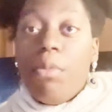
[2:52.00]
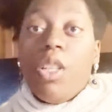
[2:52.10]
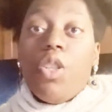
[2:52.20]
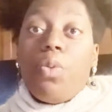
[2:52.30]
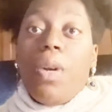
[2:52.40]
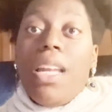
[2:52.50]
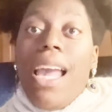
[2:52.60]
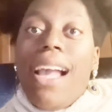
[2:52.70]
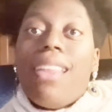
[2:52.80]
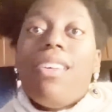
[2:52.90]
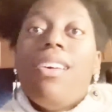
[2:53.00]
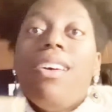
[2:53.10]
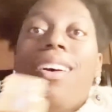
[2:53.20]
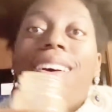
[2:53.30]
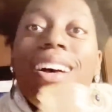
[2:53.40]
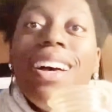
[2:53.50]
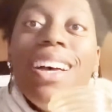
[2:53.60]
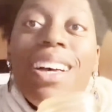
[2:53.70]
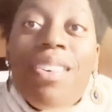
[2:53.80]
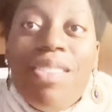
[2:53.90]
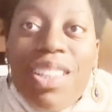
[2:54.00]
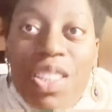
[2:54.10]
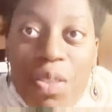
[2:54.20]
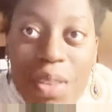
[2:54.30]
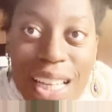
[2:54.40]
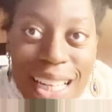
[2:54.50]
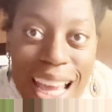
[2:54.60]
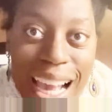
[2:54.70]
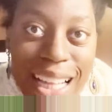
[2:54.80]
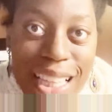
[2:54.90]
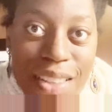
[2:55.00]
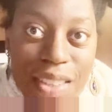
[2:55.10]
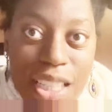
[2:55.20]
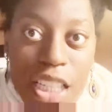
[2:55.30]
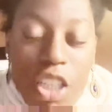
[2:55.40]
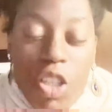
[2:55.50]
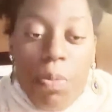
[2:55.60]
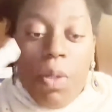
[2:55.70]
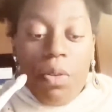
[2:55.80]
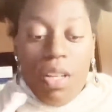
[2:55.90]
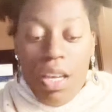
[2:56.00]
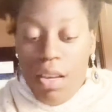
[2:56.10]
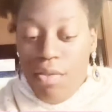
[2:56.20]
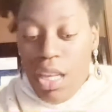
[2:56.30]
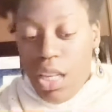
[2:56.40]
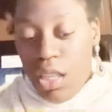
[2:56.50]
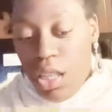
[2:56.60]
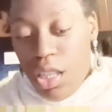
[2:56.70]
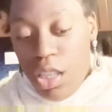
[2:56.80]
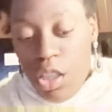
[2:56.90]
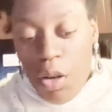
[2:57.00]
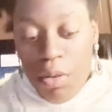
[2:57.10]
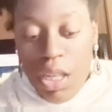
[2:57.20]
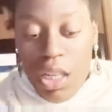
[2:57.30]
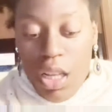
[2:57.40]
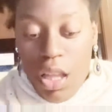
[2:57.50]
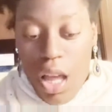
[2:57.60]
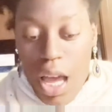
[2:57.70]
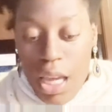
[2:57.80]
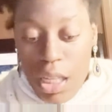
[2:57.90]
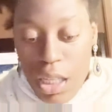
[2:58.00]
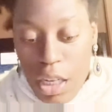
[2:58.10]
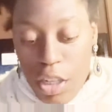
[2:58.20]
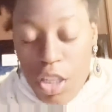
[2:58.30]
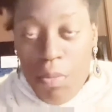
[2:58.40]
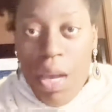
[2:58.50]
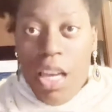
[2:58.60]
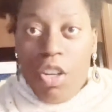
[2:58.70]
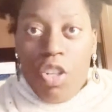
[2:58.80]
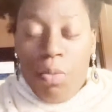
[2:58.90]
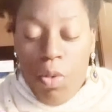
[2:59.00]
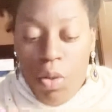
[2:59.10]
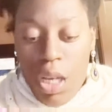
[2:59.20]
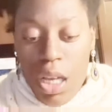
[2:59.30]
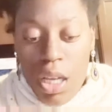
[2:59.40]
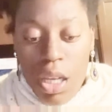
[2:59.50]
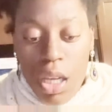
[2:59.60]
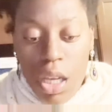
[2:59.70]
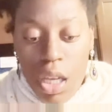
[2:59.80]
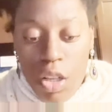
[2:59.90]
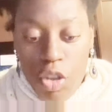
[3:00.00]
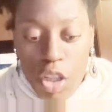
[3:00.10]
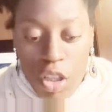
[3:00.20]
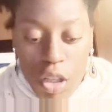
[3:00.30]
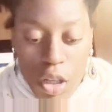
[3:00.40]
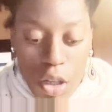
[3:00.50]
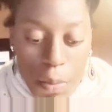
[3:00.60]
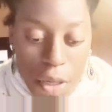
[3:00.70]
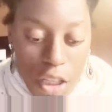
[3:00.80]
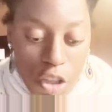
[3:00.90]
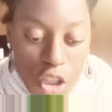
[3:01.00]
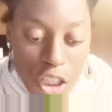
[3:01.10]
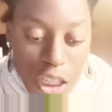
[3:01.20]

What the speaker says: to use 1/8. I'm going to use 1/8 of a teaspoon of this, because you don't need a lot in here to make your smoothie. Just a little bit, just to